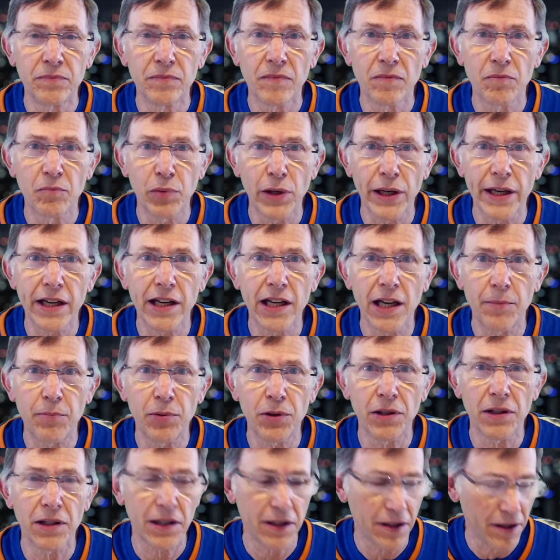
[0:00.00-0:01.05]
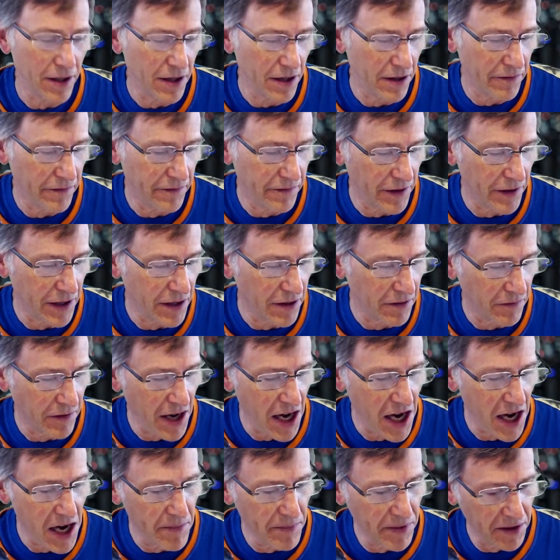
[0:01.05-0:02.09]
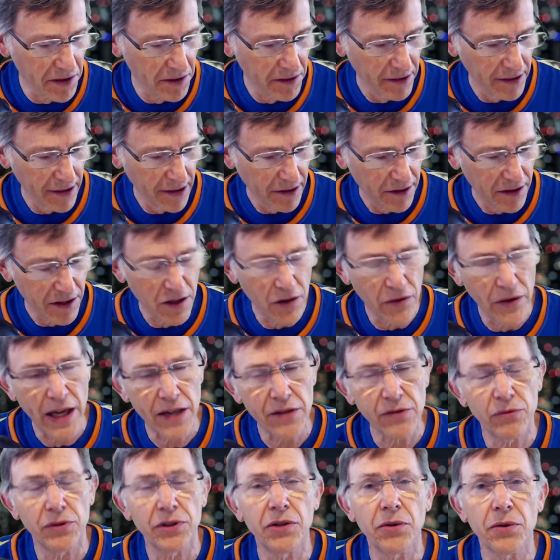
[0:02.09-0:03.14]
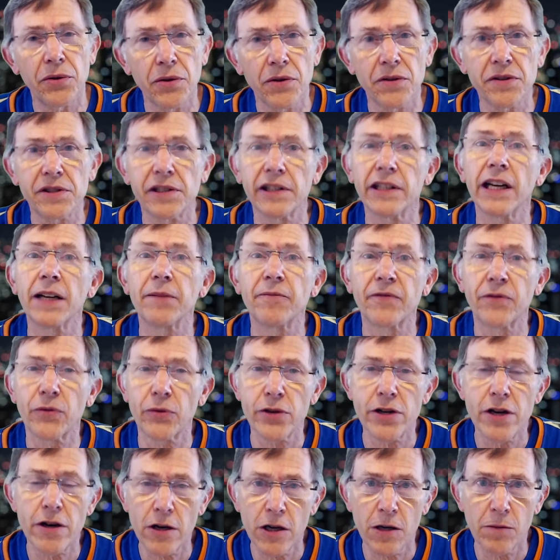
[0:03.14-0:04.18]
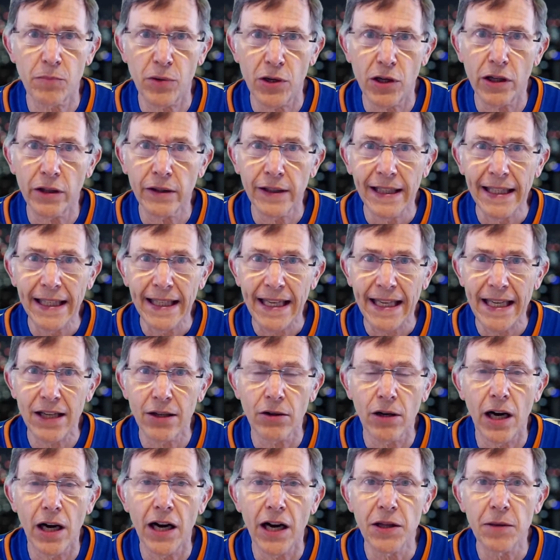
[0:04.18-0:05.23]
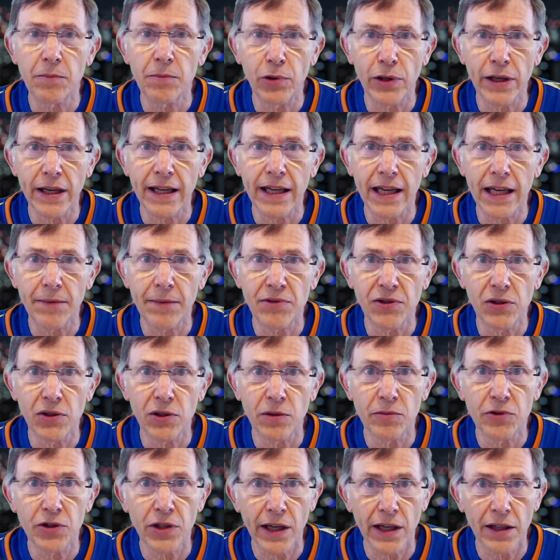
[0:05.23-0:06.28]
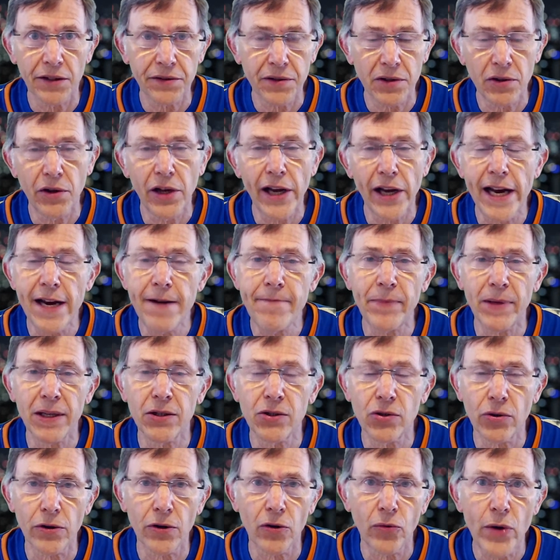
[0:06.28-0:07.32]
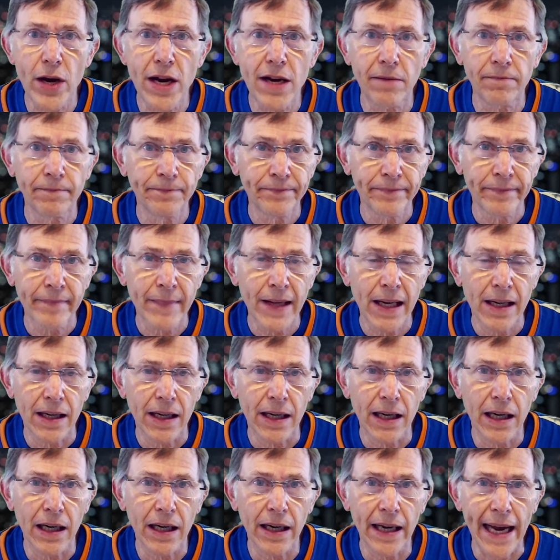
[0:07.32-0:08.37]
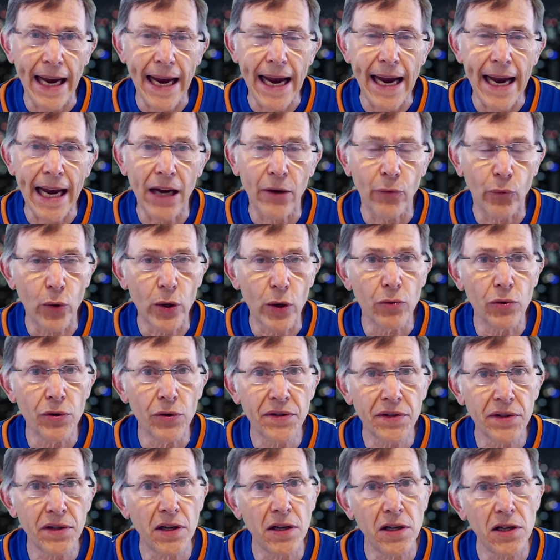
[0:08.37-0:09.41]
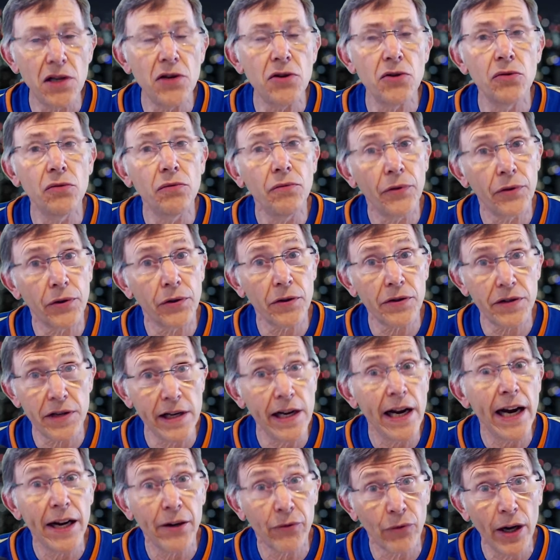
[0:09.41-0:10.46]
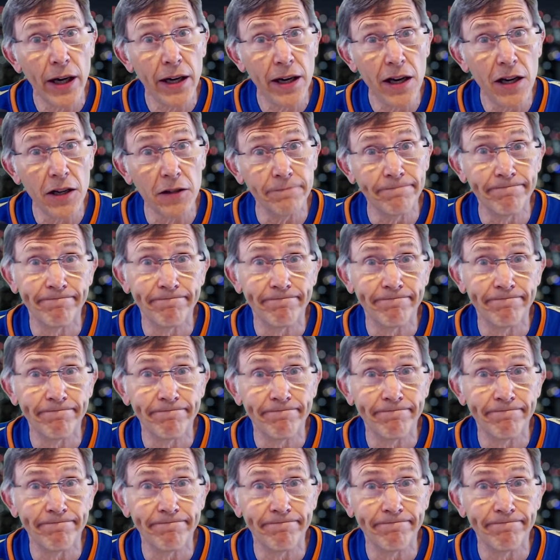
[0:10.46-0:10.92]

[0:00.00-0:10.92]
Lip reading: play a couple of games. So that's what we'll do Thursday night, Fury Hardball, here on the Play Games YouTube channel. Till then, enjoy your week, and we will see you Thursday night right here.